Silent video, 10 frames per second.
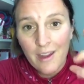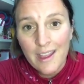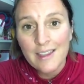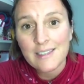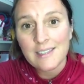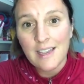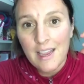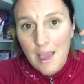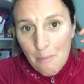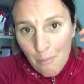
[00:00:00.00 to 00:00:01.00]
it's
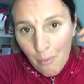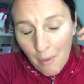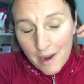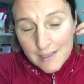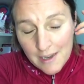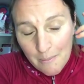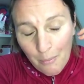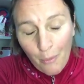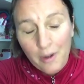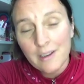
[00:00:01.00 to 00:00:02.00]
an
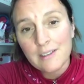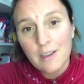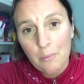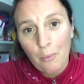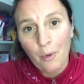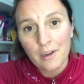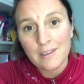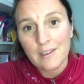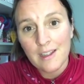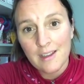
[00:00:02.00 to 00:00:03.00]

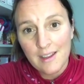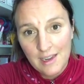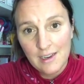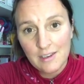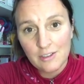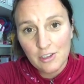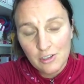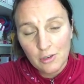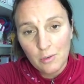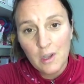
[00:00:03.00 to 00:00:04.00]
important thing to
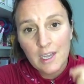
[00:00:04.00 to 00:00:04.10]
do